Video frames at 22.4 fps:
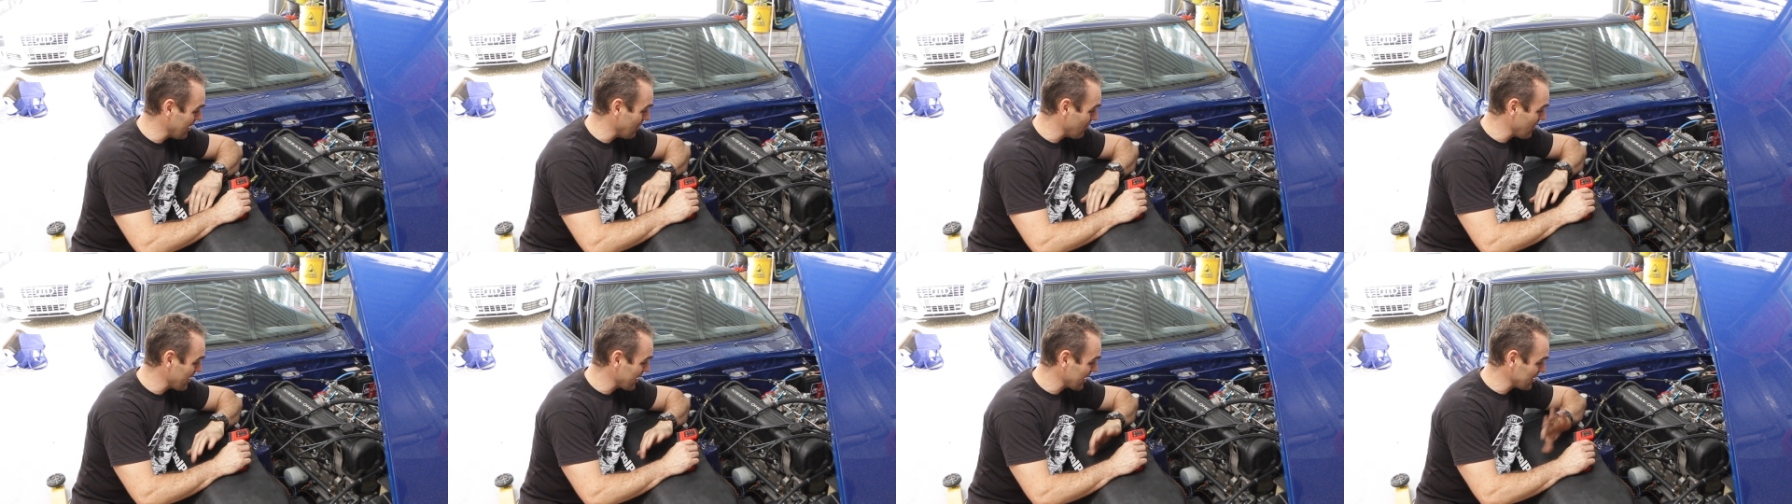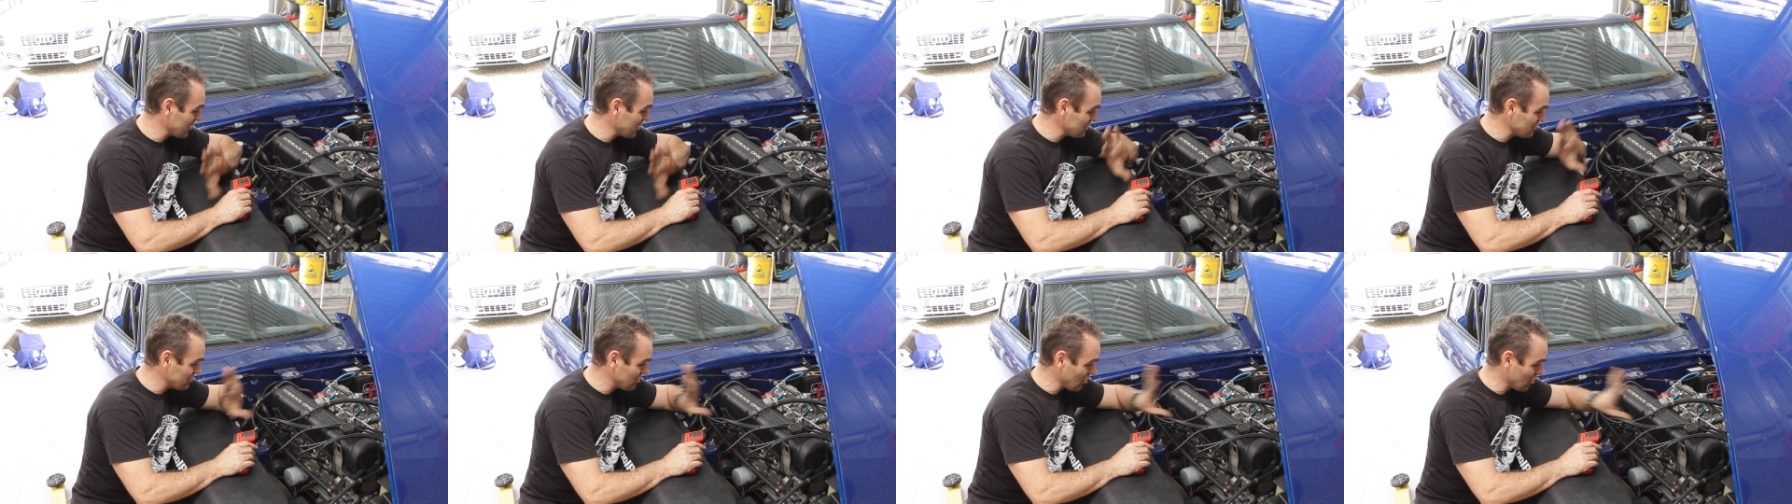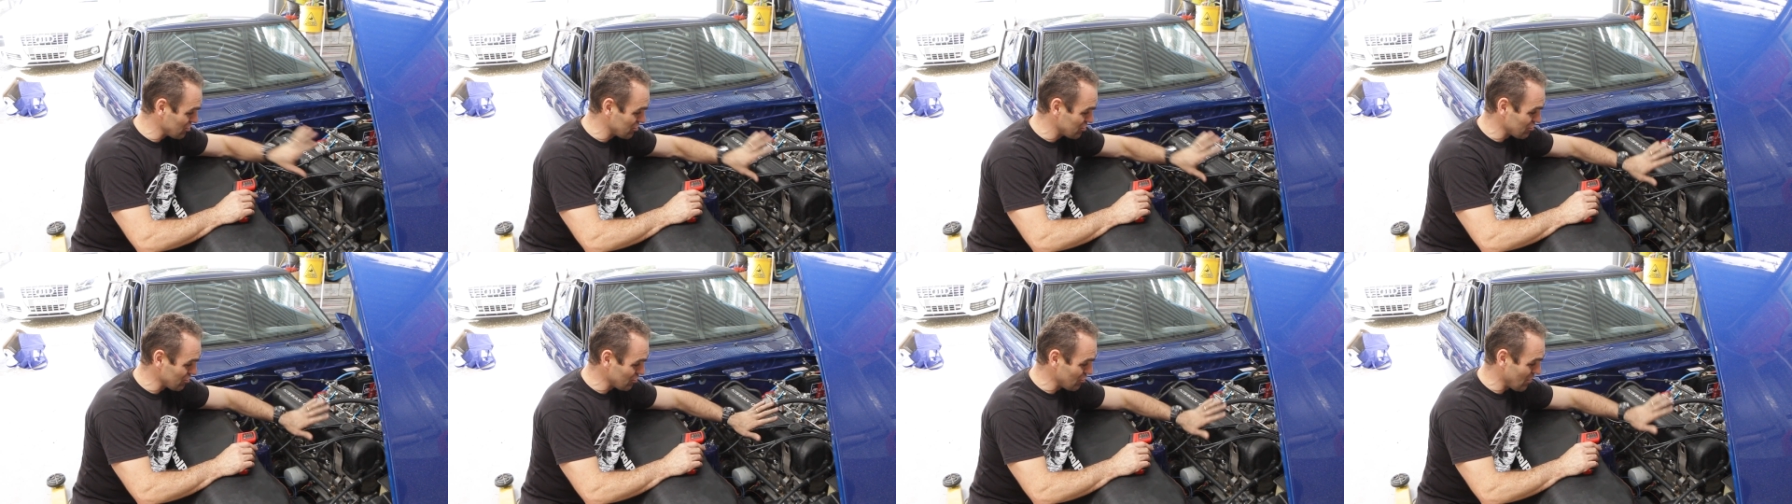we're gonna
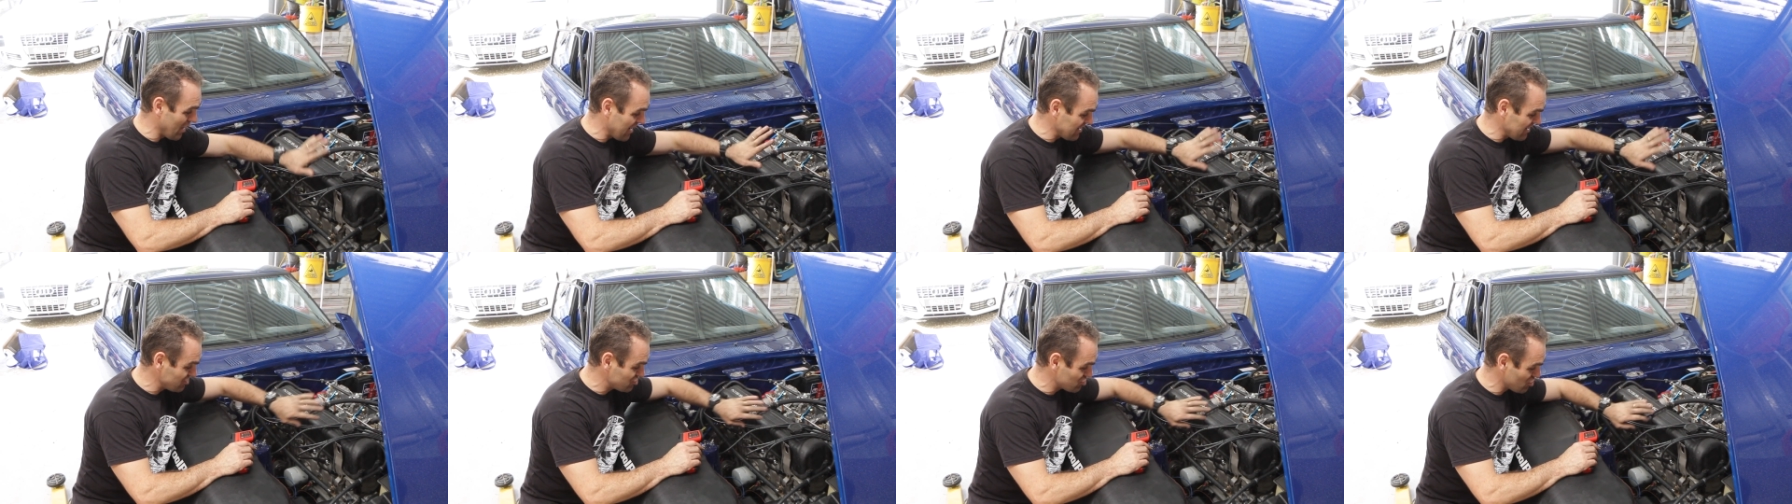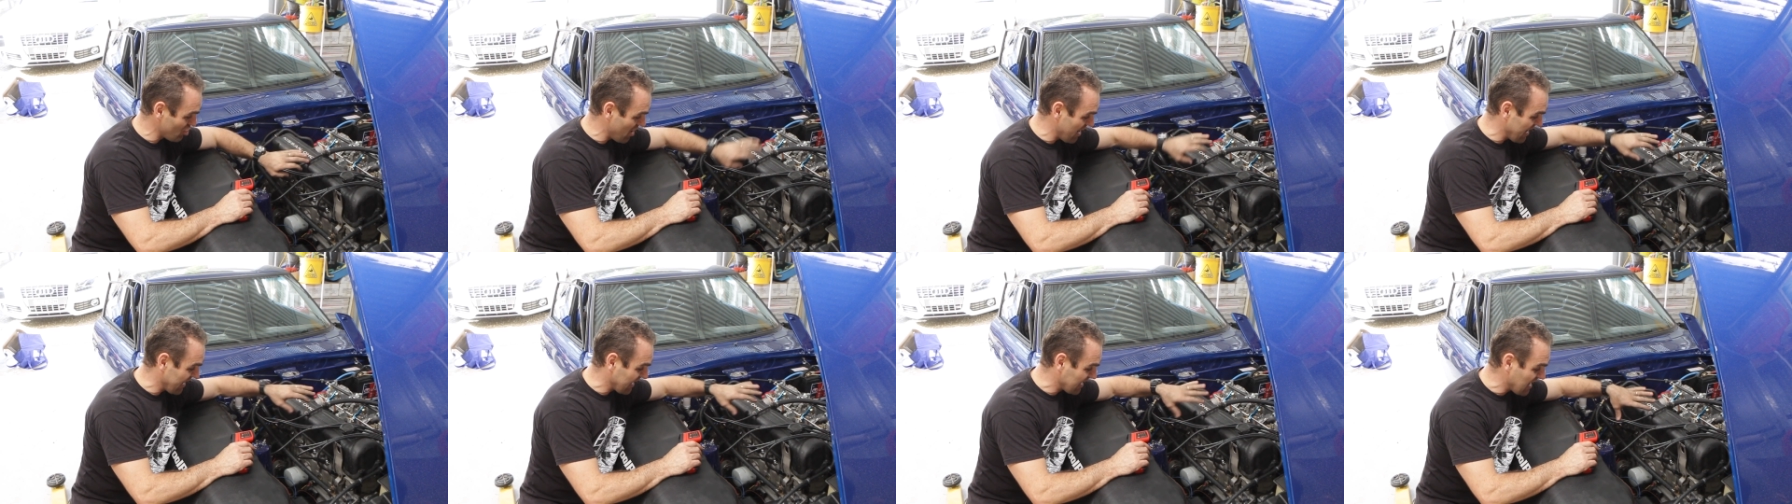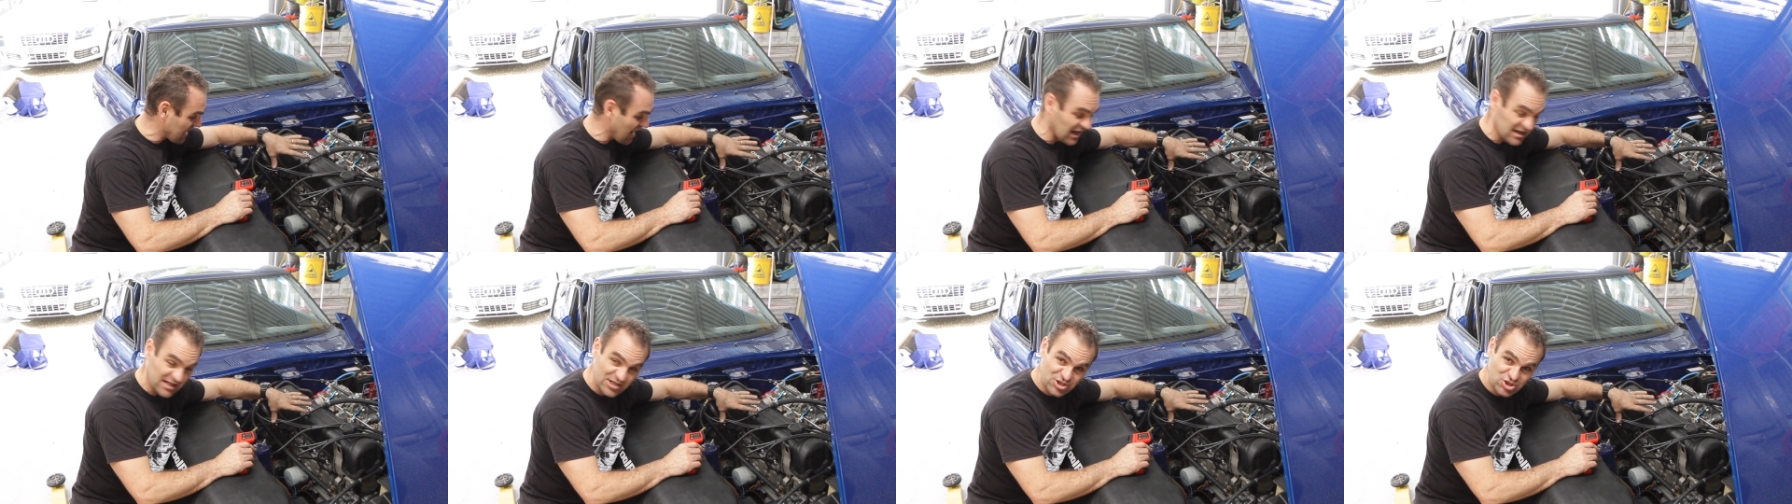go through and try and
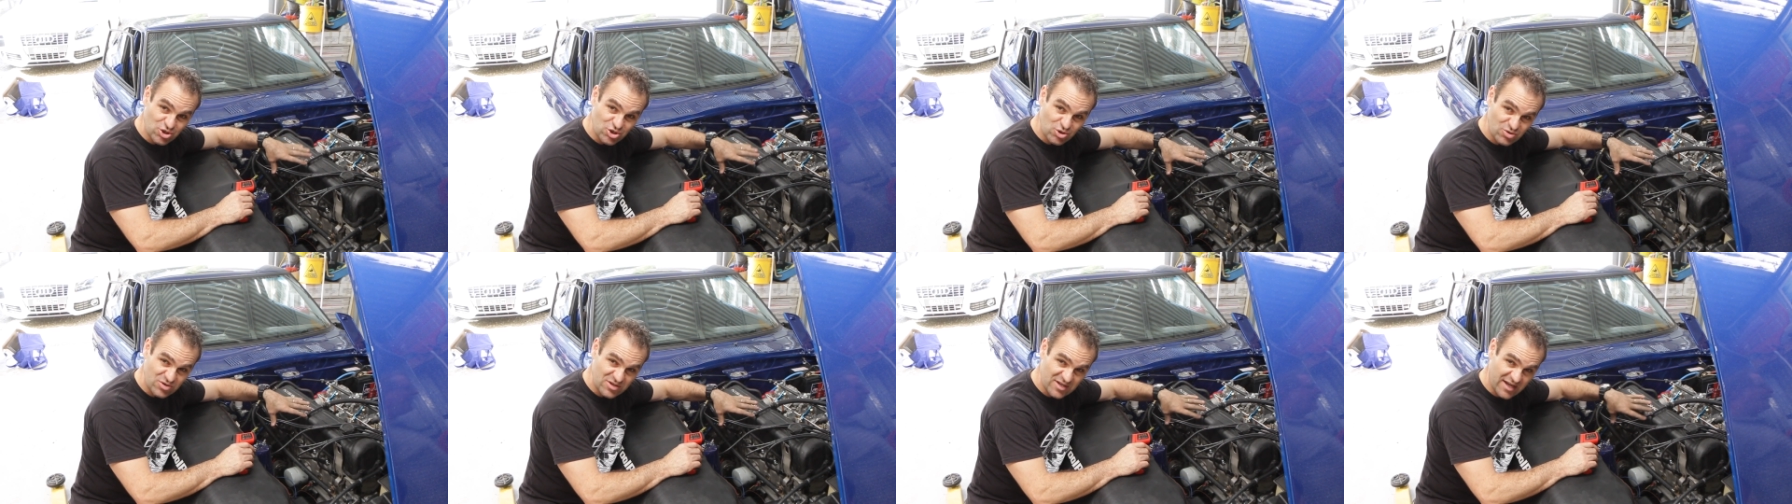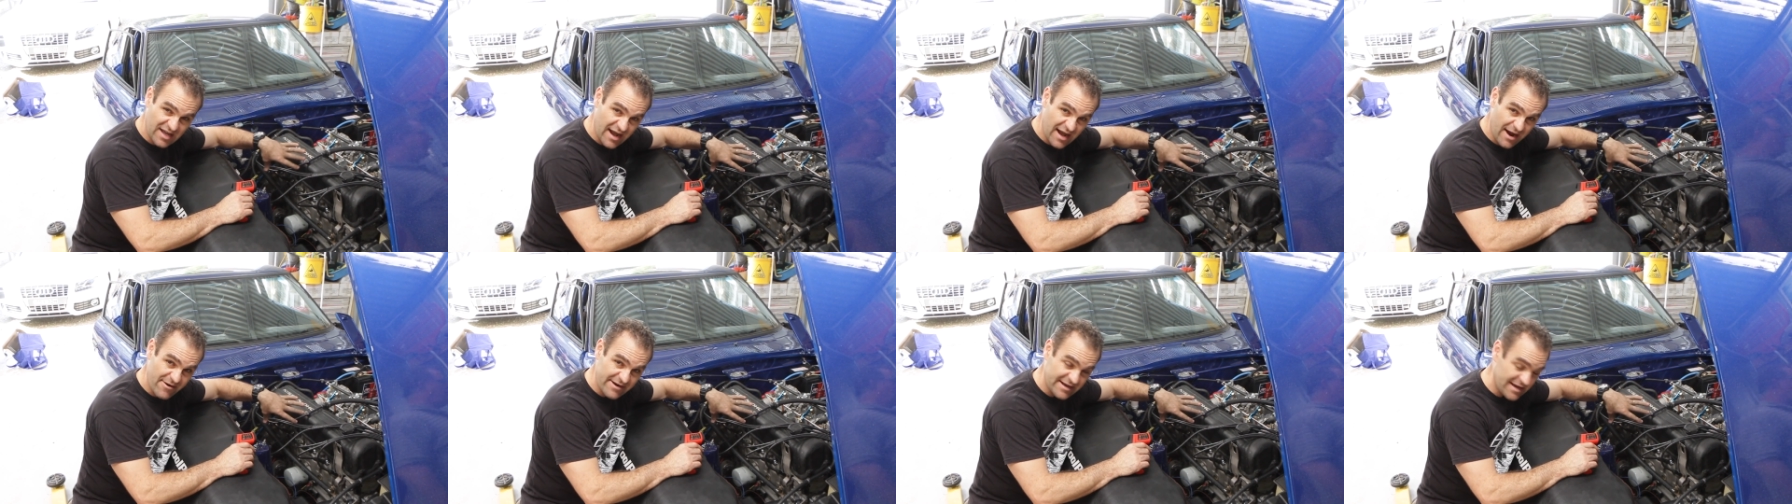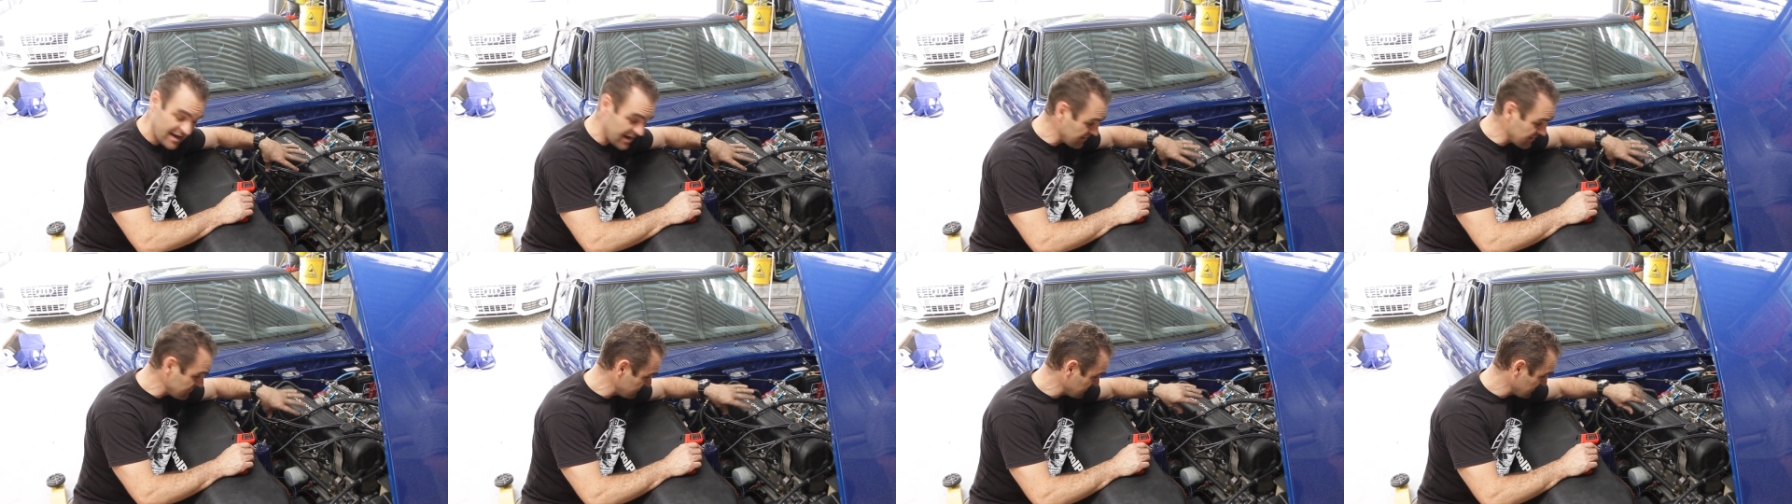color tune the car
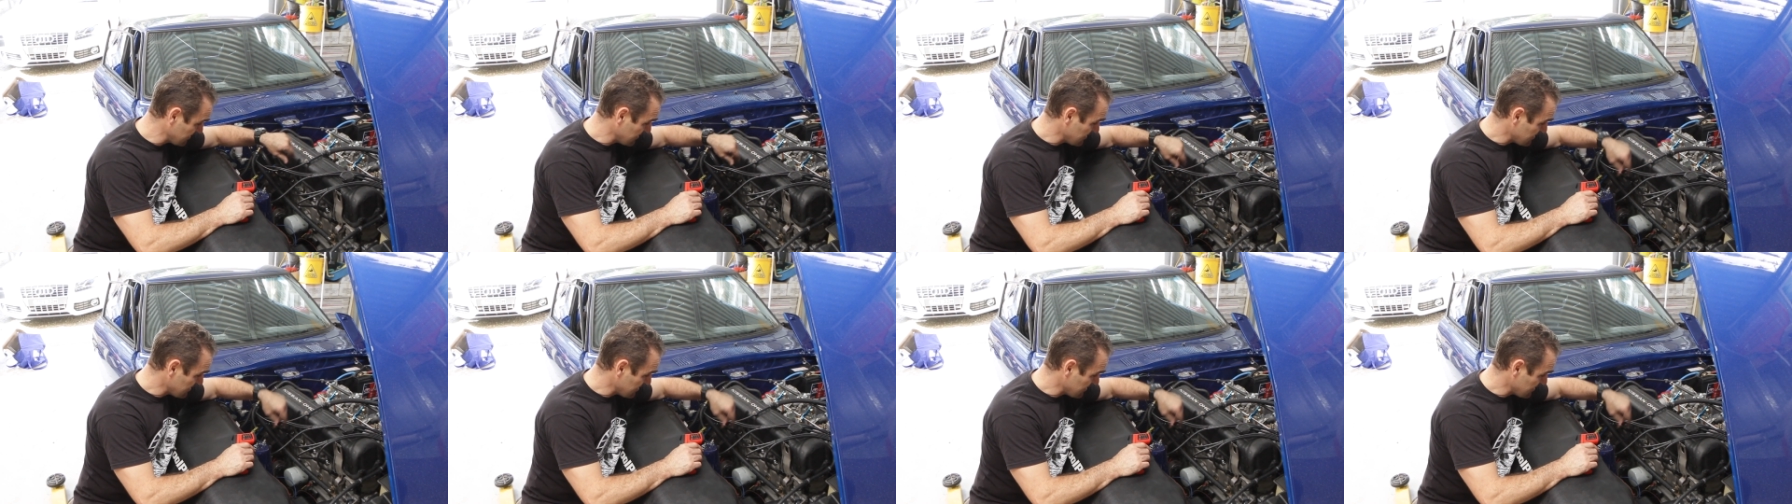again.